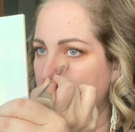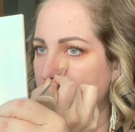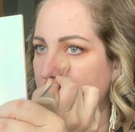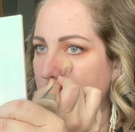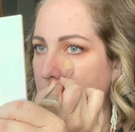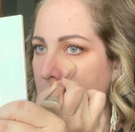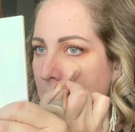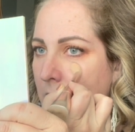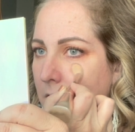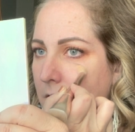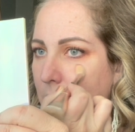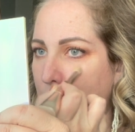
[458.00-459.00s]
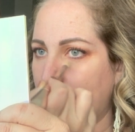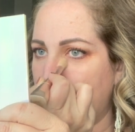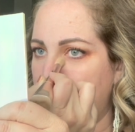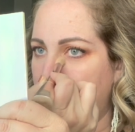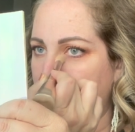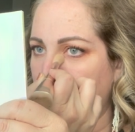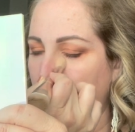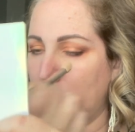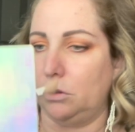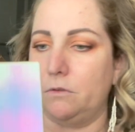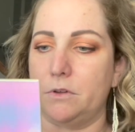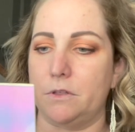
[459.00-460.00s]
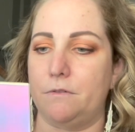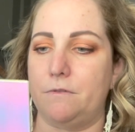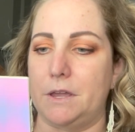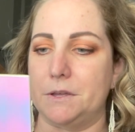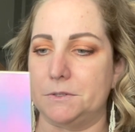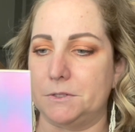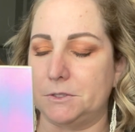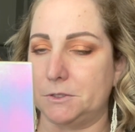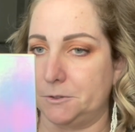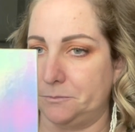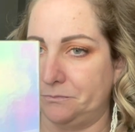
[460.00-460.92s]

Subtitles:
Do not apply it all over the face.